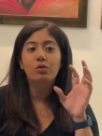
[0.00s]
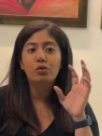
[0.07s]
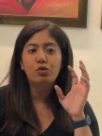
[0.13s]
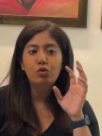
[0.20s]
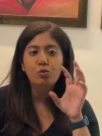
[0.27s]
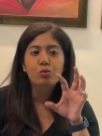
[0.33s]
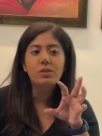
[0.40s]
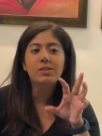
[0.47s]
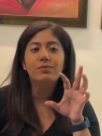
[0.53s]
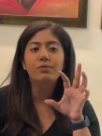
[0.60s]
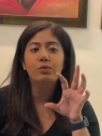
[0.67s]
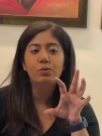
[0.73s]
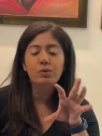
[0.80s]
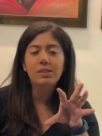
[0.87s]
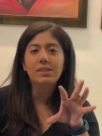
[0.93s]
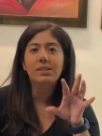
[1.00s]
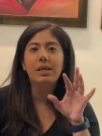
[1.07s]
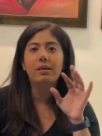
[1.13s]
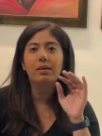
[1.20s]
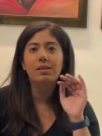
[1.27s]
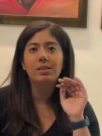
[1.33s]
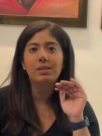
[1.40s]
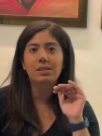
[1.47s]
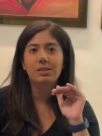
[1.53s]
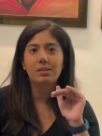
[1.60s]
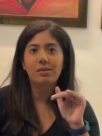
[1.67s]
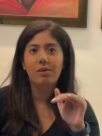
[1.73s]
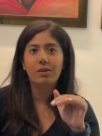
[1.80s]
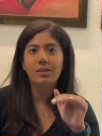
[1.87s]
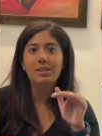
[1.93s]
choose foods that are
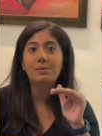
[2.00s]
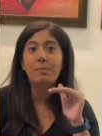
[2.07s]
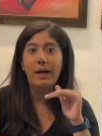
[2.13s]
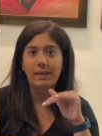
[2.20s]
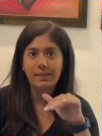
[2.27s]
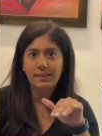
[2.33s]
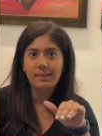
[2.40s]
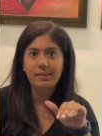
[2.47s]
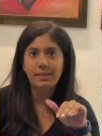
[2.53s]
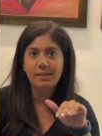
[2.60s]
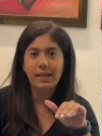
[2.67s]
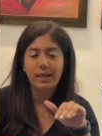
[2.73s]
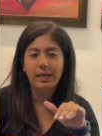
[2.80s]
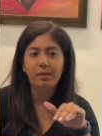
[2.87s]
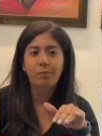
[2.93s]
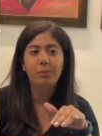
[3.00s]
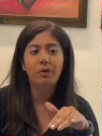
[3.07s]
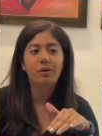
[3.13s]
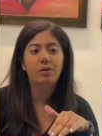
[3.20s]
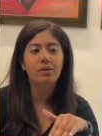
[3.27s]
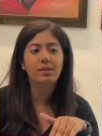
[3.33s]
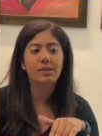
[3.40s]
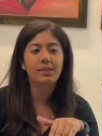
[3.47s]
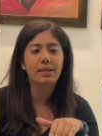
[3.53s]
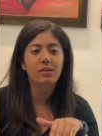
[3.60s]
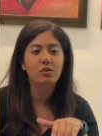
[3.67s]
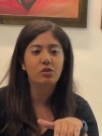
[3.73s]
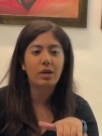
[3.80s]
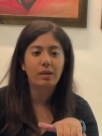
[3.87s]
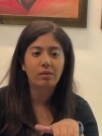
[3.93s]
on the spicier side, because
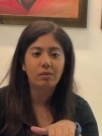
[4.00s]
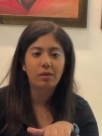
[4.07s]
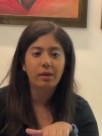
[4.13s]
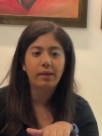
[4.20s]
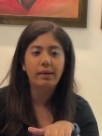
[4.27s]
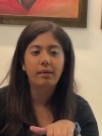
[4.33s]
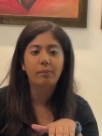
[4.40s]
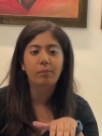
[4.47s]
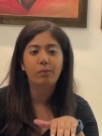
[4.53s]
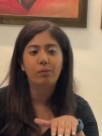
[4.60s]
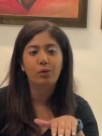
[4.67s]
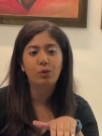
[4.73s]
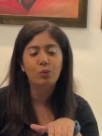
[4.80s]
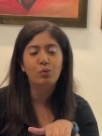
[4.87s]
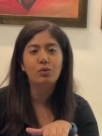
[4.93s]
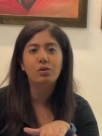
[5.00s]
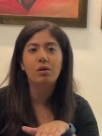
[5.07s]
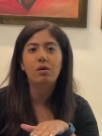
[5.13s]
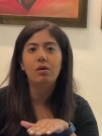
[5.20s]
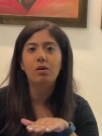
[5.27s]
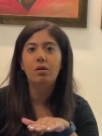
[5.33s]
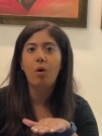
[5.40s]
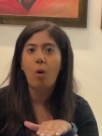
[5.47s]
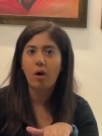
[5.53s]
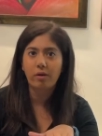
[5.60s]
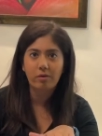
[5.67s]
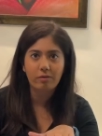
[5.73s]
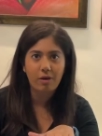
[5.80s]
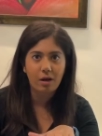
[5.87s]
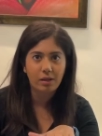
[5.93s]
they generally use a lot
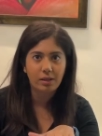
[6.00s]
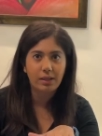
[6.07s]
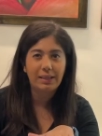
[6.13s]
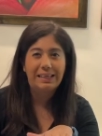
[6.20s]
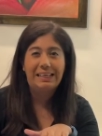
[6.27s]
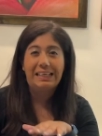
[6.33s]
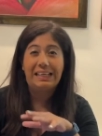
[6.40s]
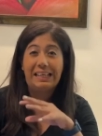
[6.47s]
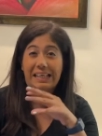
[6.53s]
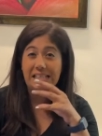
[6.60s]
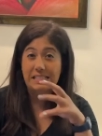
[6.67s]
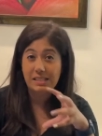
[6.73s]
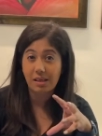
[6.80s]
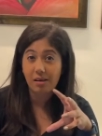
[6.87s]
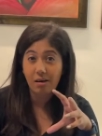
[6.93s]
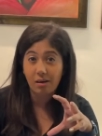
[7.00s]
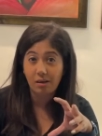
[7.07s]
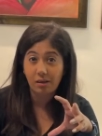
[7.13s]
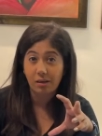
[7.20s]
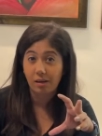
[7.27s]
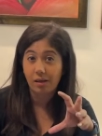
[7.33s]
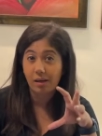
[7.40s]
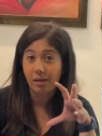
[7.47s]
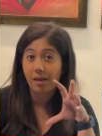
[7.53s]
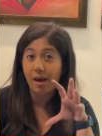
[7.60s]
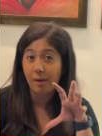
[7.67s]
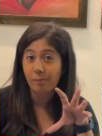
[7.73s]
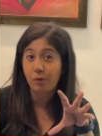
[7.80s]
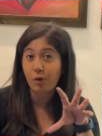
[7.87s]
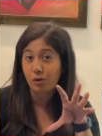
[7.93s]
of honey, glazing honey. Like,
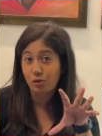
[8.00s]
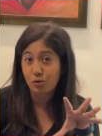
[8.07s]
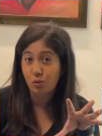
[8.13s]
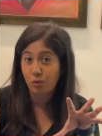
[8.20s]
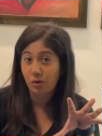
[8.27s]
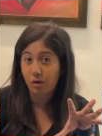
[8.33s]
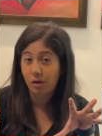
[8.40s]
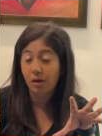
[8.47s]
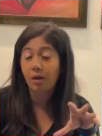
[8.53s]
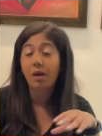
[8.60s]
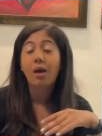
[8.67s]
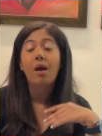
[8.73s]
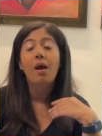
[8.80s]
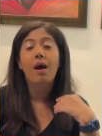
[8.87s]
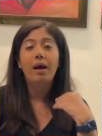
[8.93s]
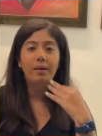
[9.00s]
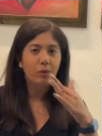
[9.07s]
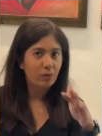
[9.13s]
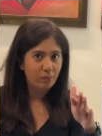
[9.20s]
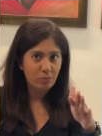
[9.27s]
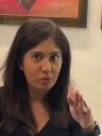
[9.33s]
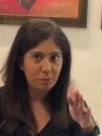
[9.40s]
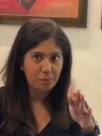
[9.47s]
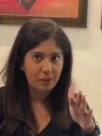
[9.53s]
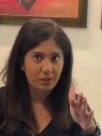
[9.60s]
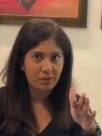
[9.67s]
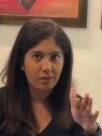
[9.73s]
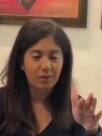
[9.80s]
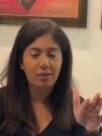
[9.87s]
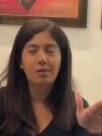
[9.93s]
I'm not joking, I know I'm
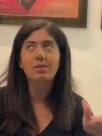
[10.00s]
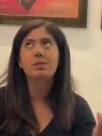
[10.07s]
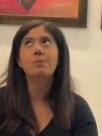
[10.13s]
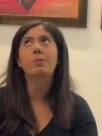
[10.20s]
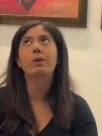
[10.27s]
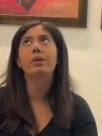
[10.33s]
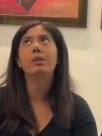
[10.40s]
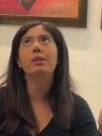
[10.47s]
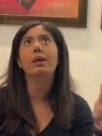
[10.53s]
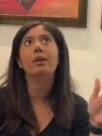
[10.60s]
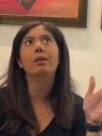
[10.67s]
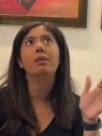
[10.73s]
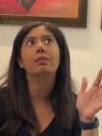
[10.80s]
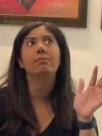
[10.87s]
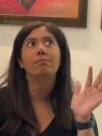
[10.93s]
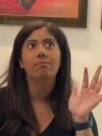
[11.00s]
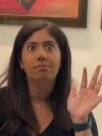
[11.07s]
repeating this, but then